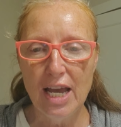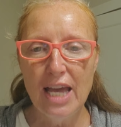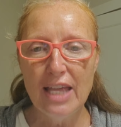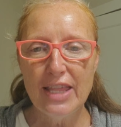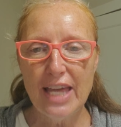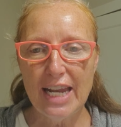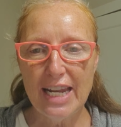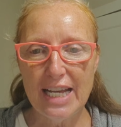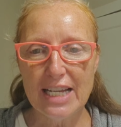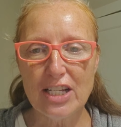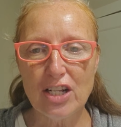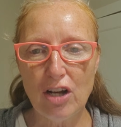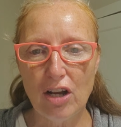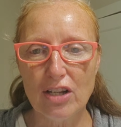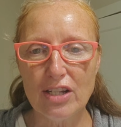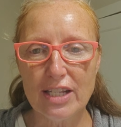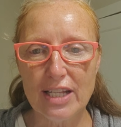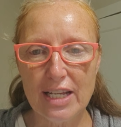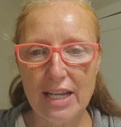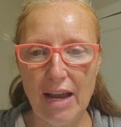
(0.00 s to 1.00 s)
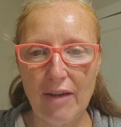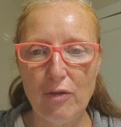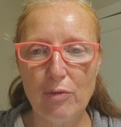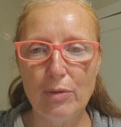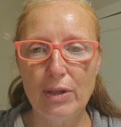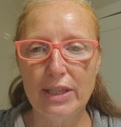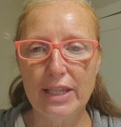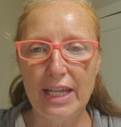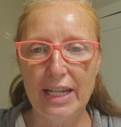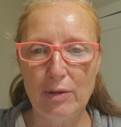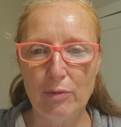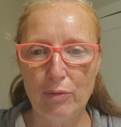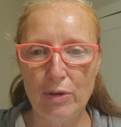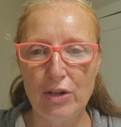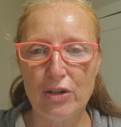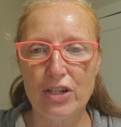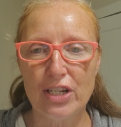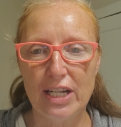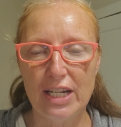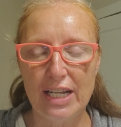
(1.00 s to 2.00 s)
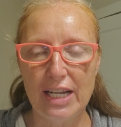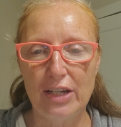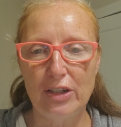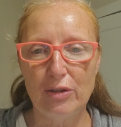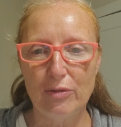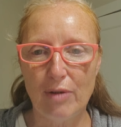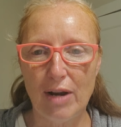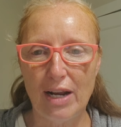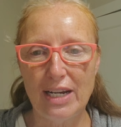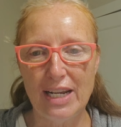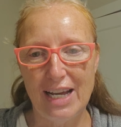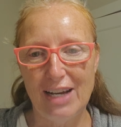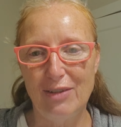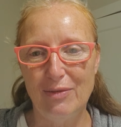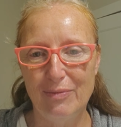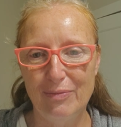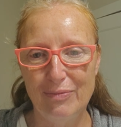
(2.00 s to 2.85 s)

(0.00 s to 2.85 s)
That has caused the government that we are sitting under right now.